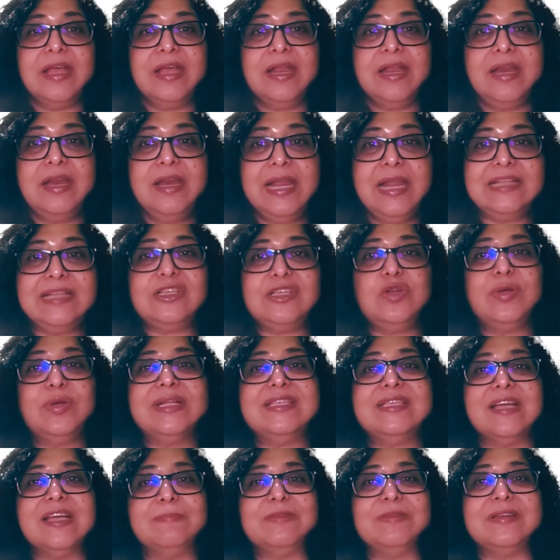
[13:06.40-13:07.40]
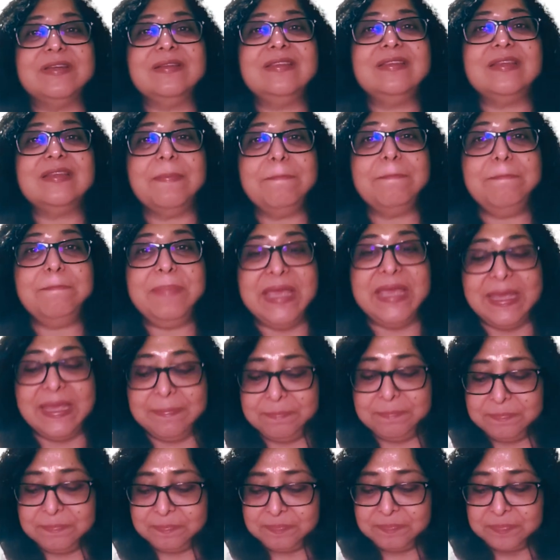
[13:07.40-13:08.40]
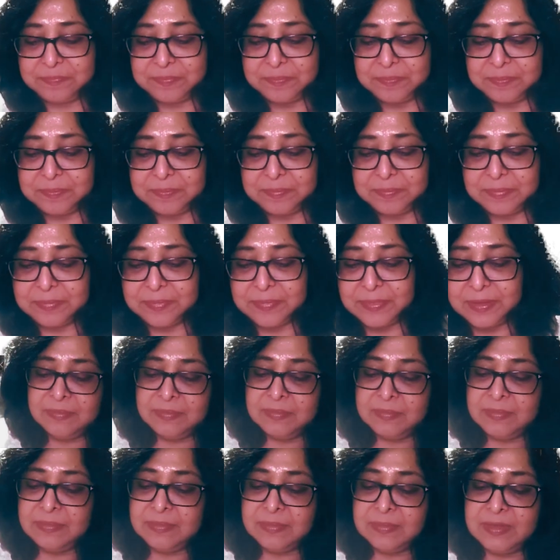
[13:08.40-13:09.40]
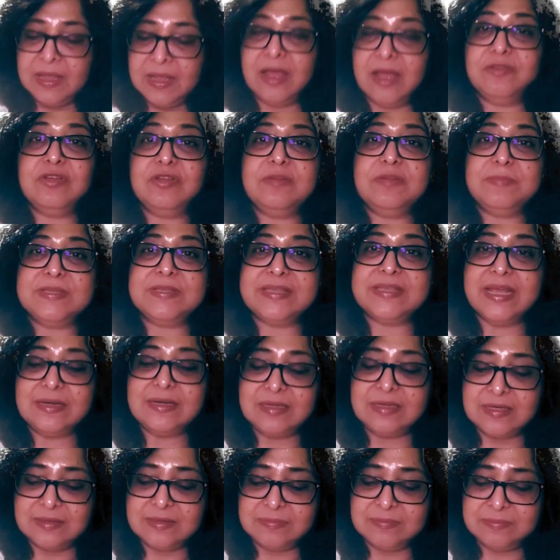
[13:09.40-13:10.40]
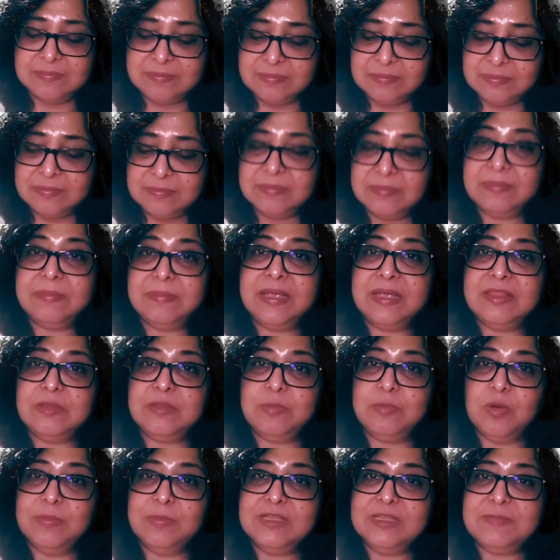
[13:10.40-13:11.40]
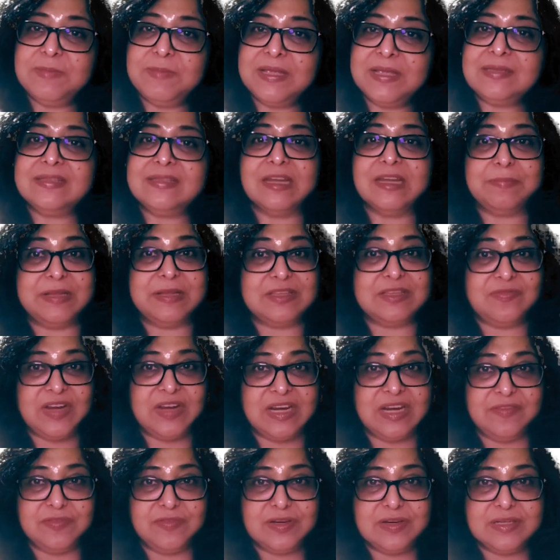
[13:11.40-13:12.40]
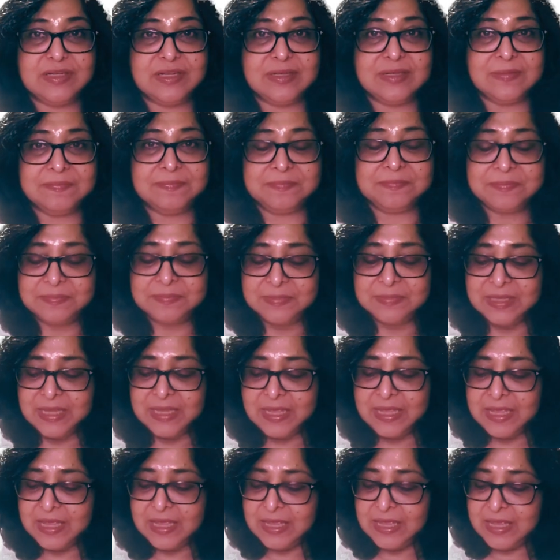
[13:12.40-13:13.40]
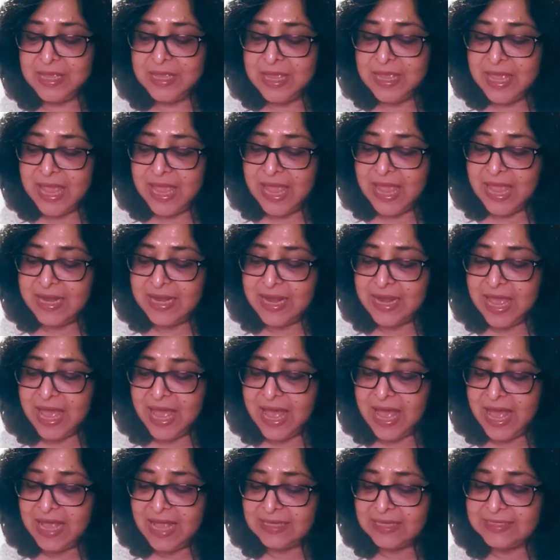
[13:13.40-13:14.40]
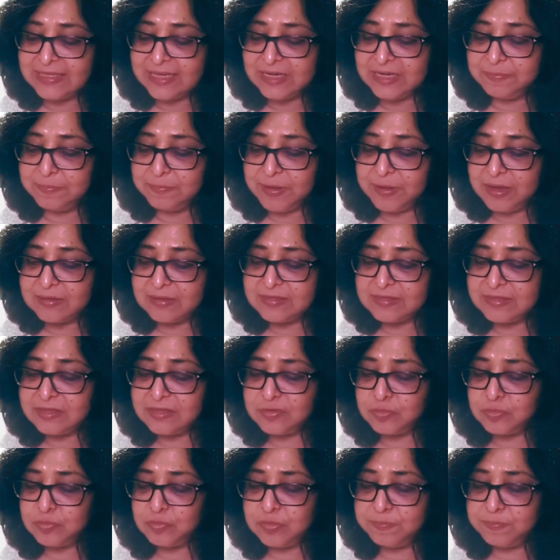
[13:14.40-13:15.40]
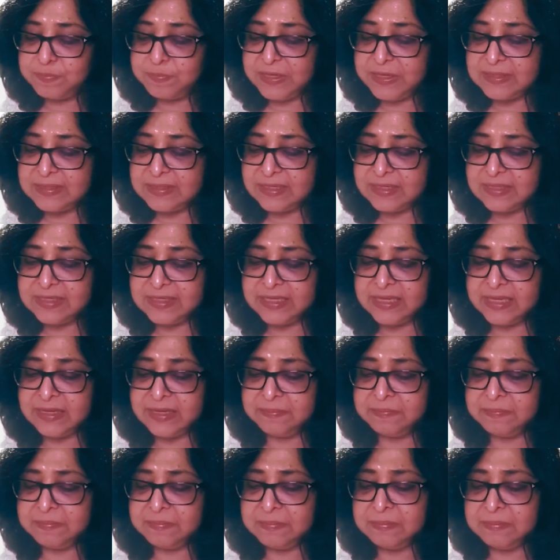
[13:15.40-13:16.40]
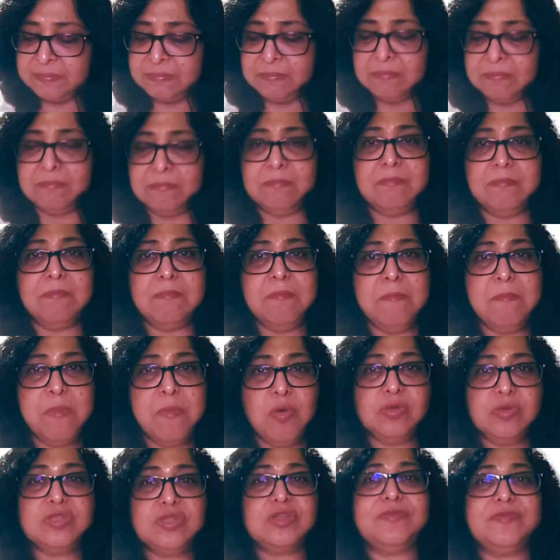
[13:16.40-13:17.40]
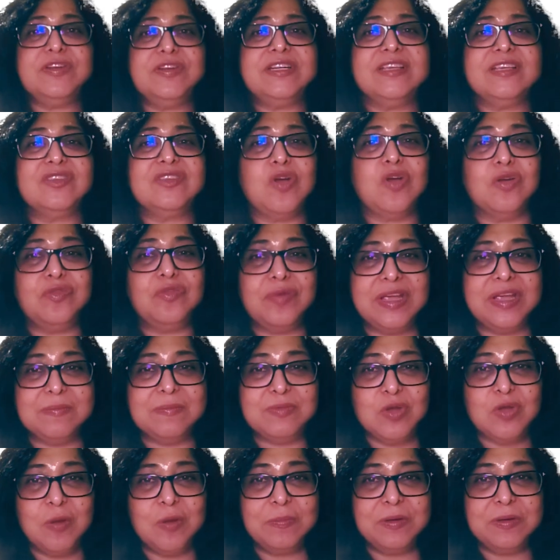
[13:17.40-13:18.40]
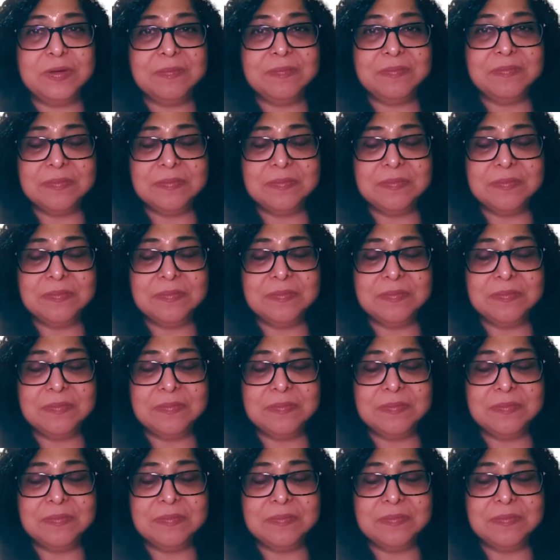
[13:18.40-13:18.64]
Let's look at substance B. 100% in the Bowman space, that means freely filtered. And as it passes through the PCT, most of it has got reabsorbed.